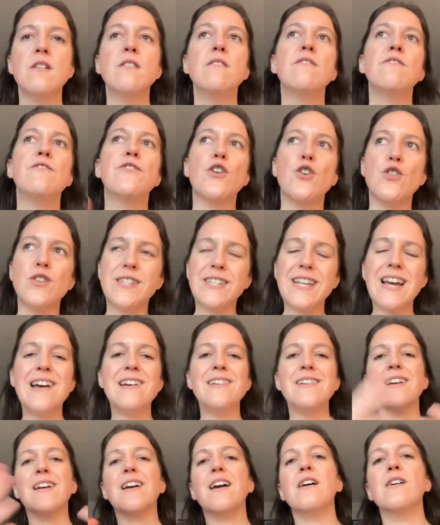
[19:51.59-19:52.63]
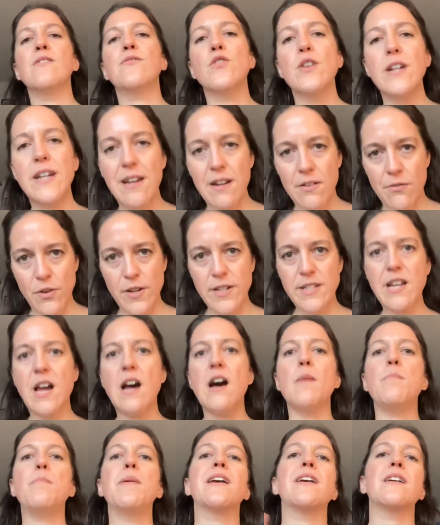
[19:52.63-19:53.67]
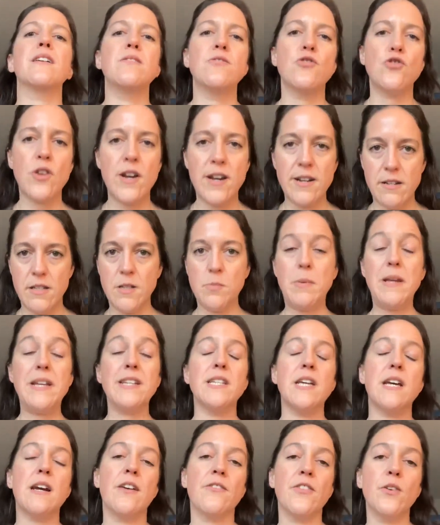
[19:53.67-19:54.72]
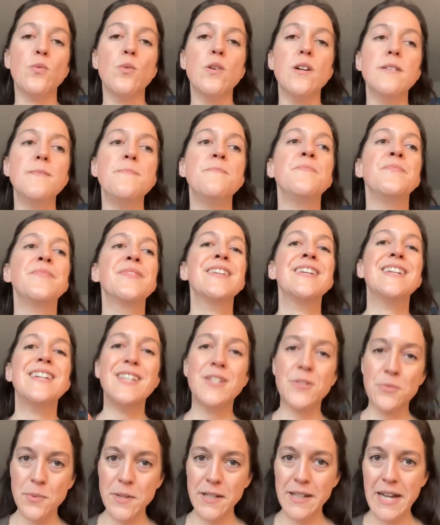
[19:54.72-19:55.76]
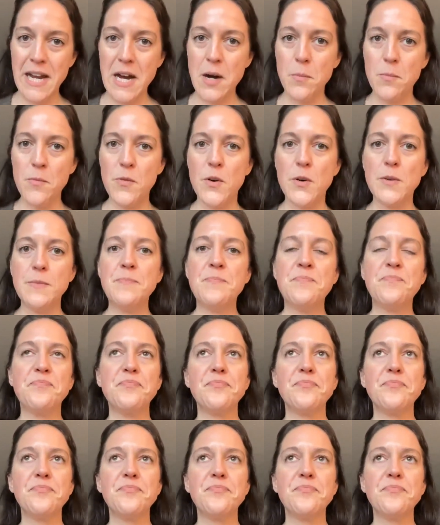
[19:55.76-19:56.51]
versus kind of covering every topic and trying to speak to everyone is really helpful.